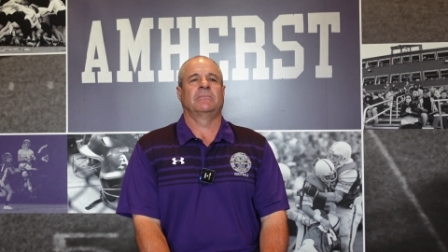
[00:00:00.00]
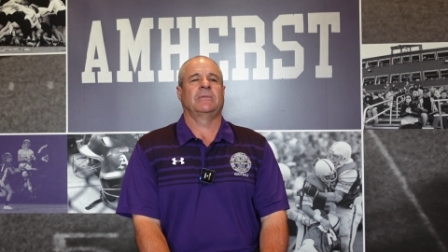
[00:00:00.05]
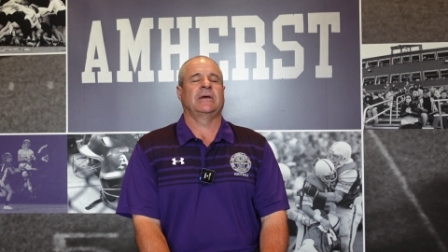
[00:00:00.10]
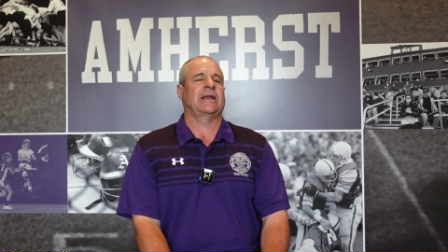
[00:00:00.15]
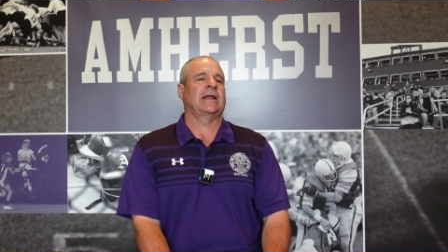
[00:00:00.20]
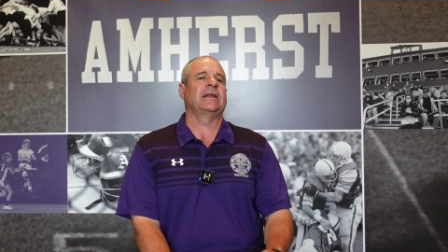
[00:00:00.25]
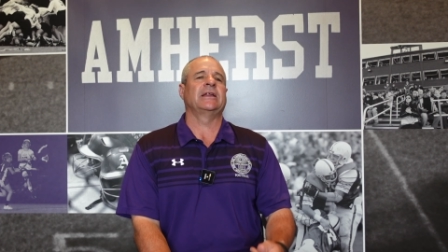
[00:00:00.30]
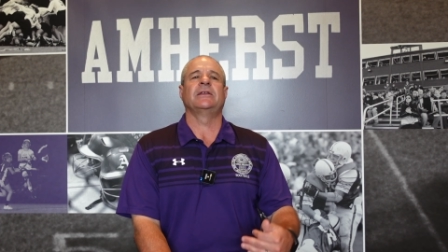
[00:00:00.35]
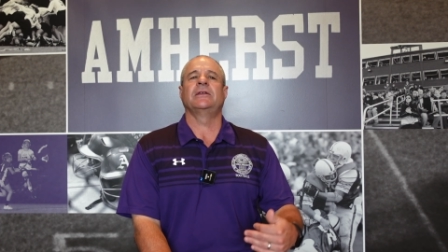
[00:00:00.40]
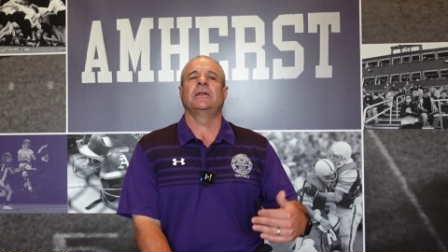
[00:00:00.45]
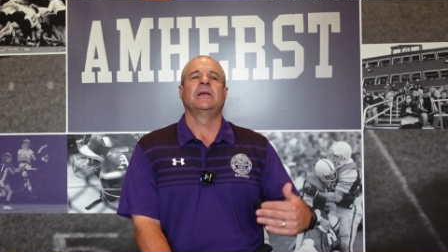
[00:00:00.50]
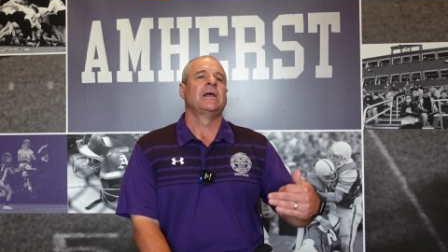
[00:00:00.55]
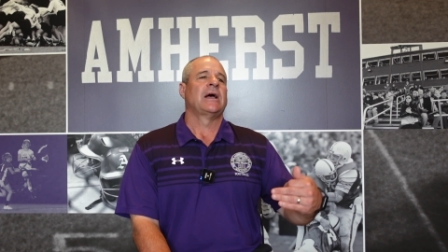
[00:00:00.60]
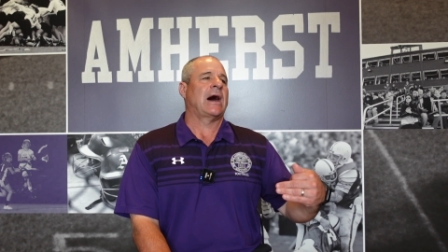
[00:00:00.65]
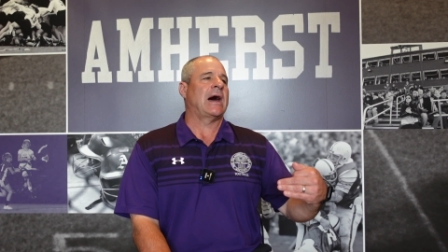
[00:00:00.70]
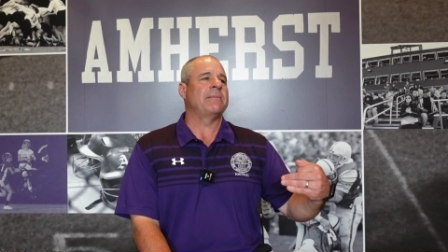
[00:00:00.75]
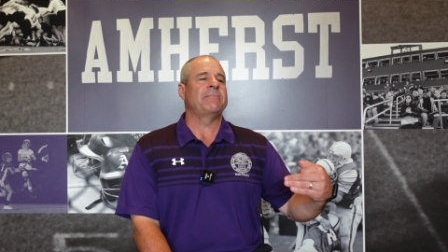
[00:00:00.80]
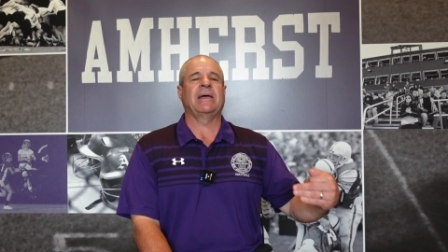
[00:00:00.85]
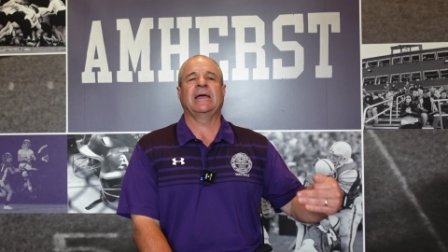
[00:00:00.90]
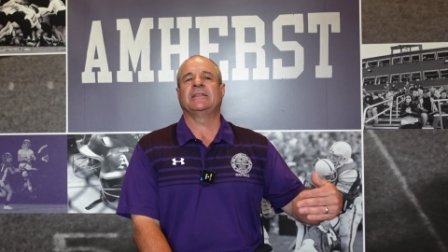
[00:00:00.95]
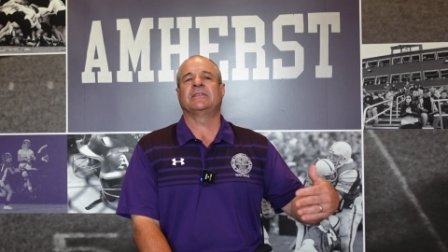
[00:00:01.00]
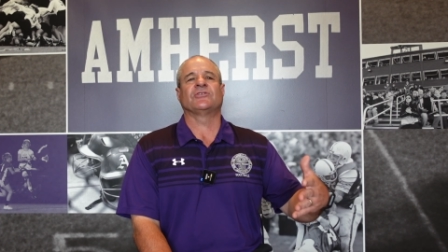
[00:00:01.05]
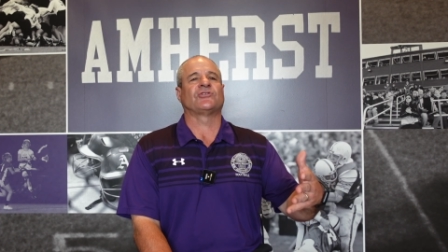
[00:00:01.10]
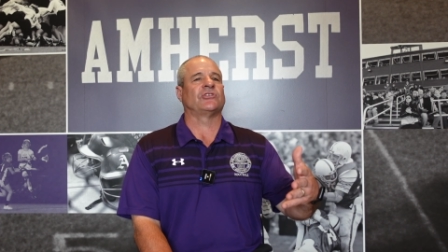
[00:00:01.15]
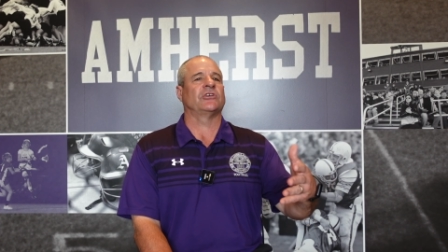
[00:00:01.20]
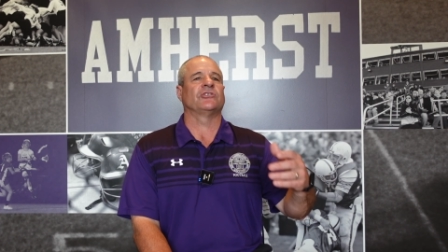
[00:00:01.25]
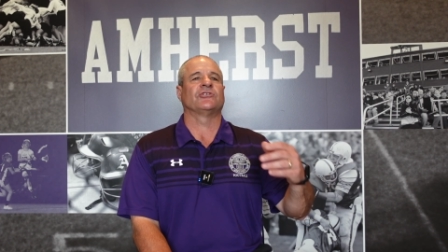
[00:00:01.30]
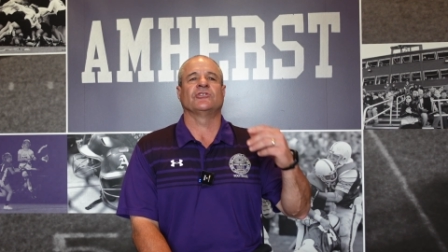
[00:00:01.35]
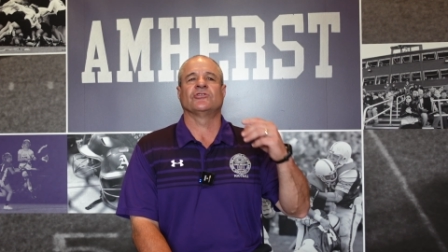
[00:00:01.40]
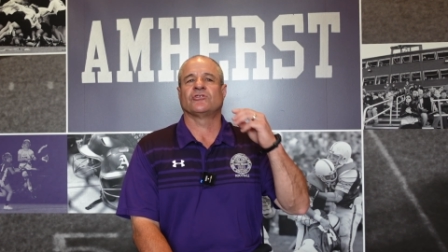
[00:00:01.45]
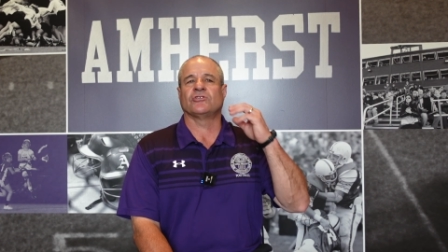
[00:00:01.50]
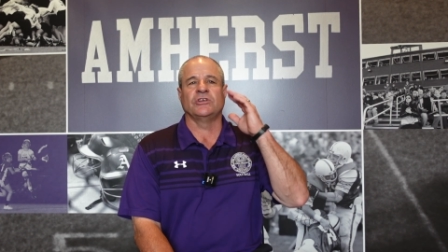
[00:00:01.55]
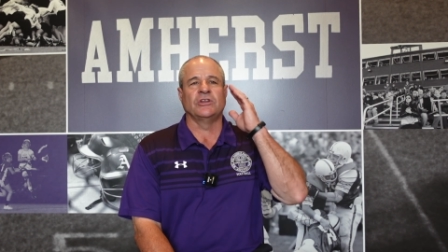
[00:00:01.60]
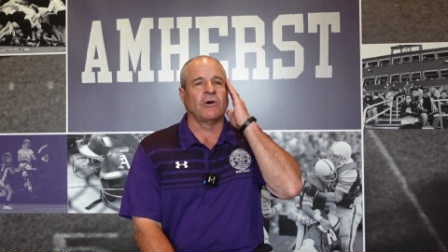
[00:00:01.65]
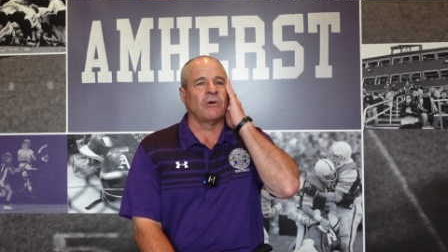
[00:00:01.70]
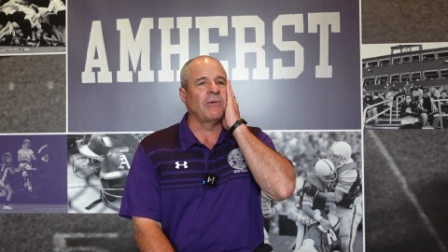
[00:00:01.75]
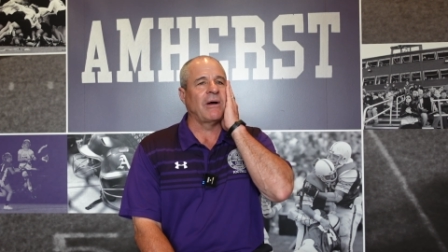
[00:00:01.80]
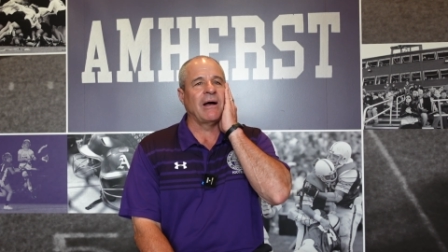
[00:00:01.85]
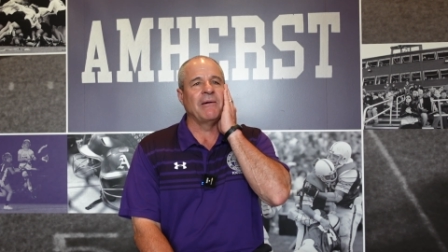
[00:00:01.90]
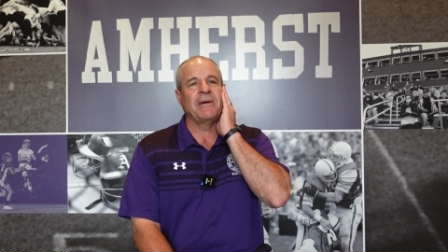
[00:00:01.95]
And I made decisions,
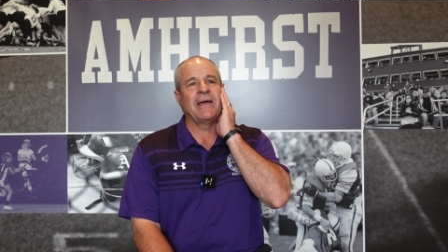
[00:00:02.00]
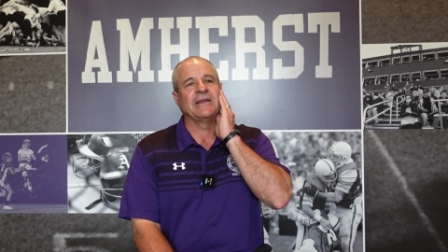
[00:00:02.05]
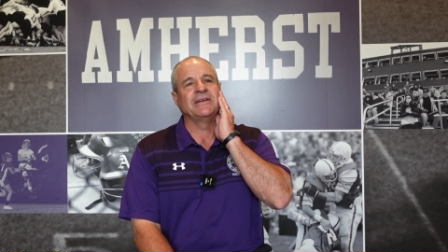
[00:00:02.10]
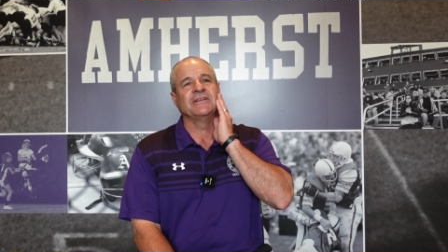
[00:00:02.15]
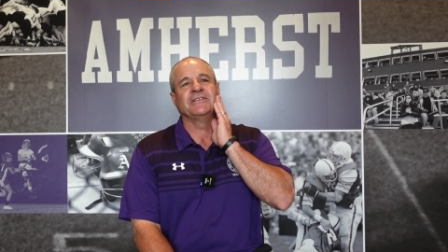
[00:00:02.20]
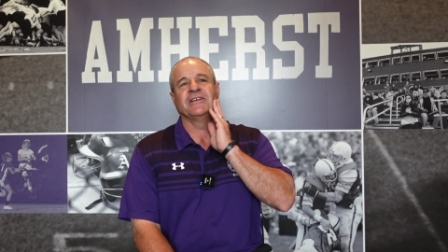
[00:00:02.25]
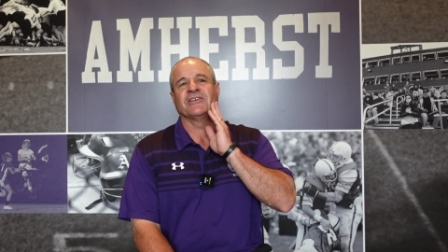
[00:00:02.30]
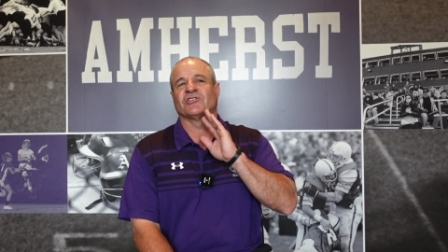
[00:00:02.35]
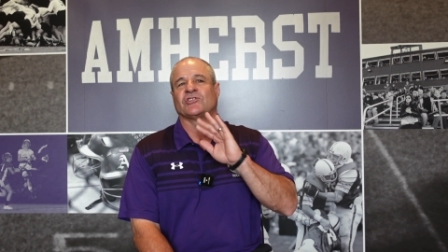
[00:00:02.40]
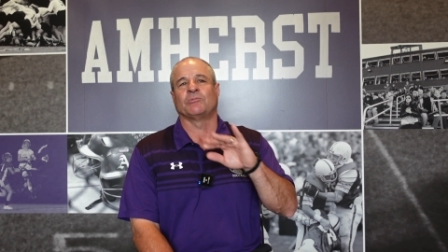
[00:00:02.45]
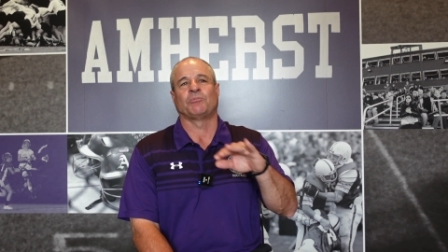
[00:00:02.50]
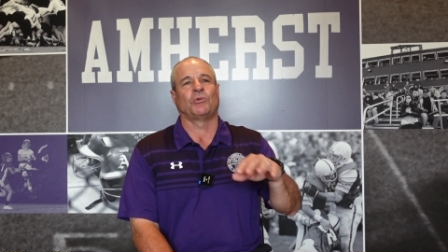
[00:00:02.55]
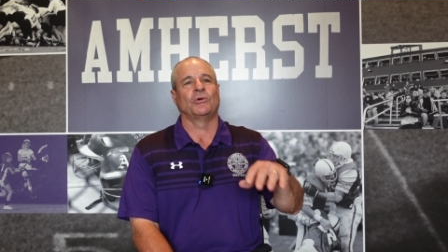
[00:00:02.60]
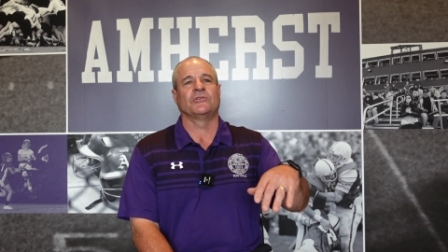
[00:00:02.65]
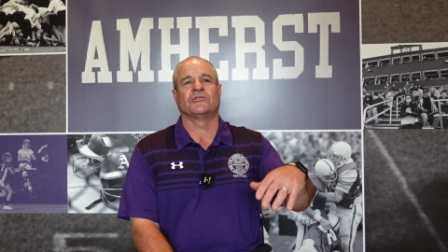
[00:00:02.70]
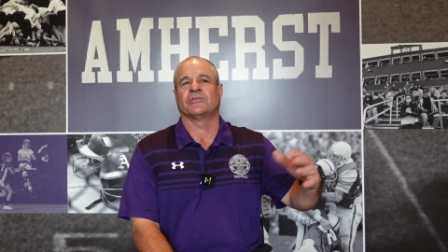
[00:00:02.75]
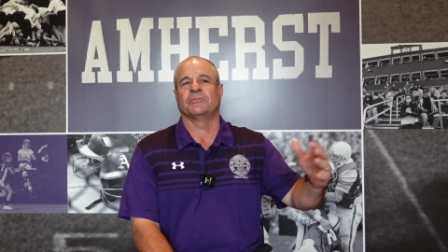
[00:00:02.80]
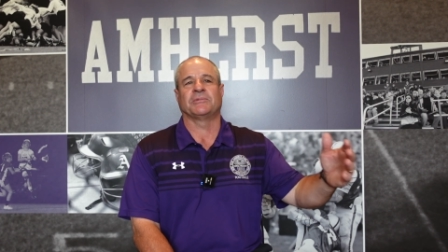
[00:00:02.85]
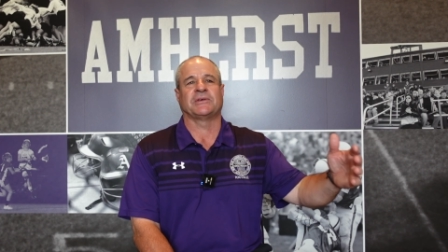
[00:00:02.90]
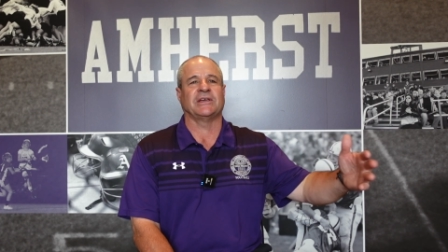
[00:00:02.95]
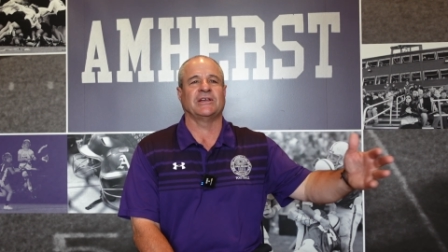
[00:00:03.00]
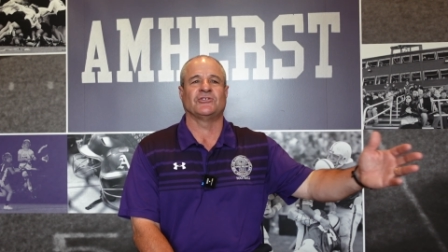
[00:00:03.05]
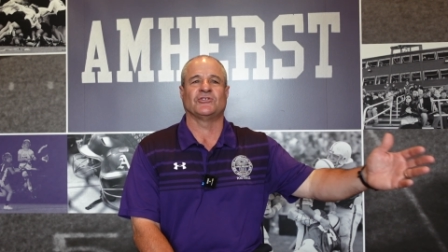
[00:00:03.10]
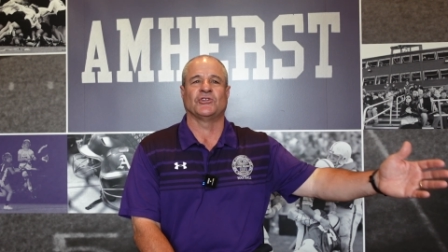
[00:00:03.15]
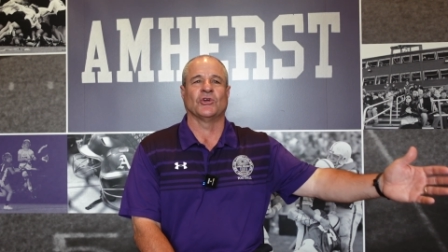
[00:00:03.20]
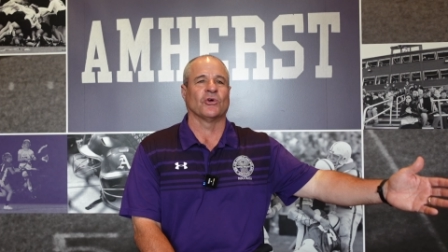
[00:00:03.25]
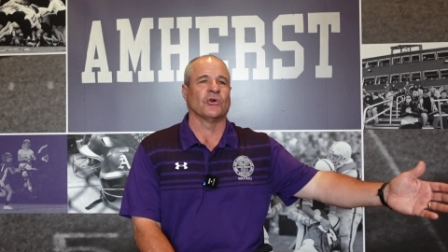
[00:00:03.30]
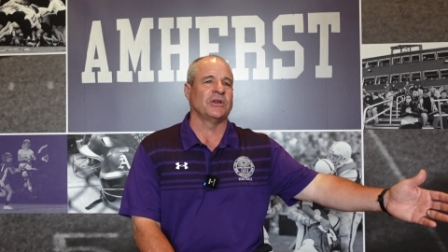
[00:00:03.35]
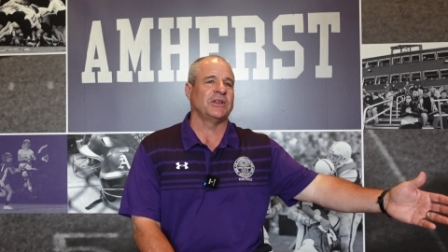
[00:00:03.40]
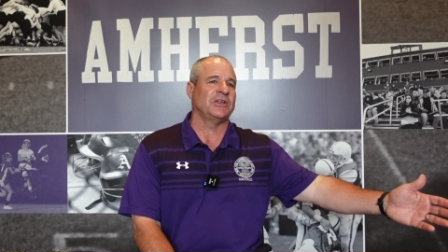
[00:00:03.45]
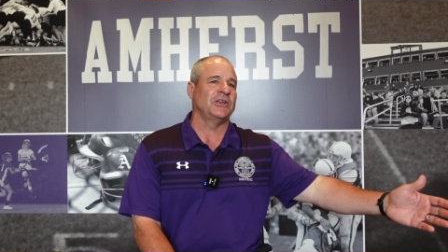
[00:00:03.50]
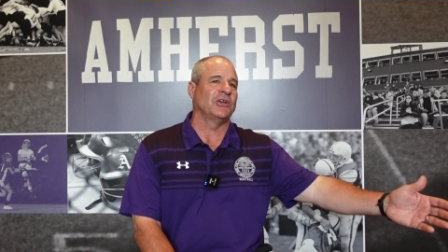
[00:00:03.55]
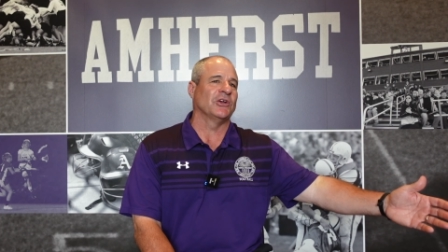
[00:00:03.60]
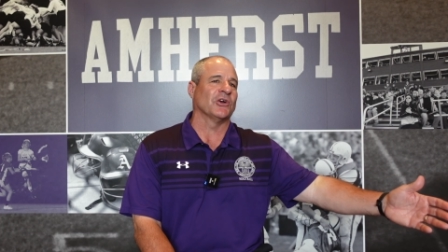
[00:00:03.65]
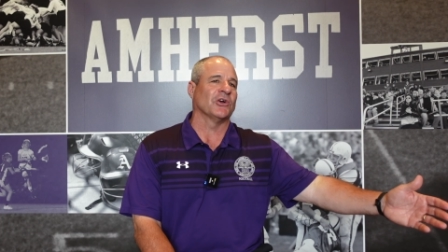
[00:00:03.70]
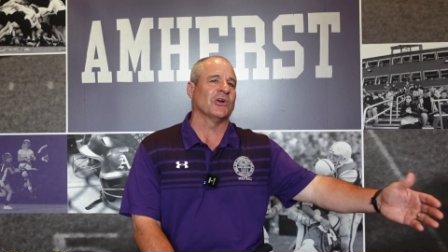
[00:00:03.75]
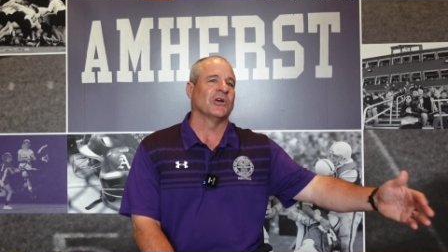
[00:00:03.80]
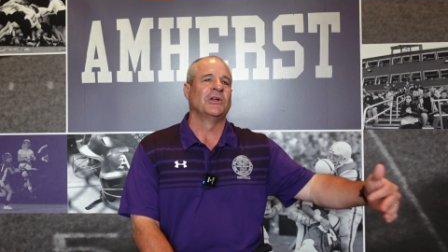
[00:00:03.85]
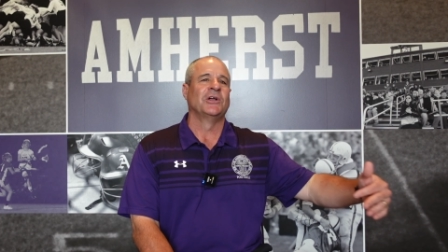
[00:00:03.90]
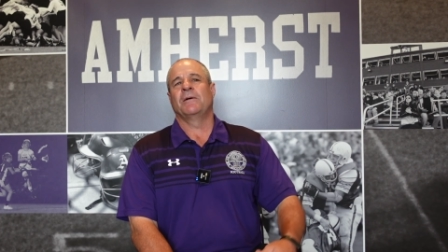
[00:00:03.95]
I've had to discipline some kids during the
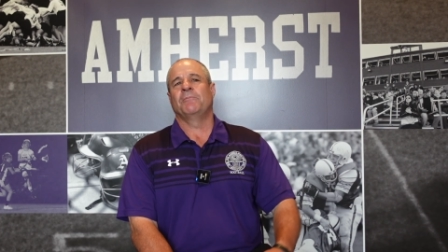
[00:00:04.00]
year,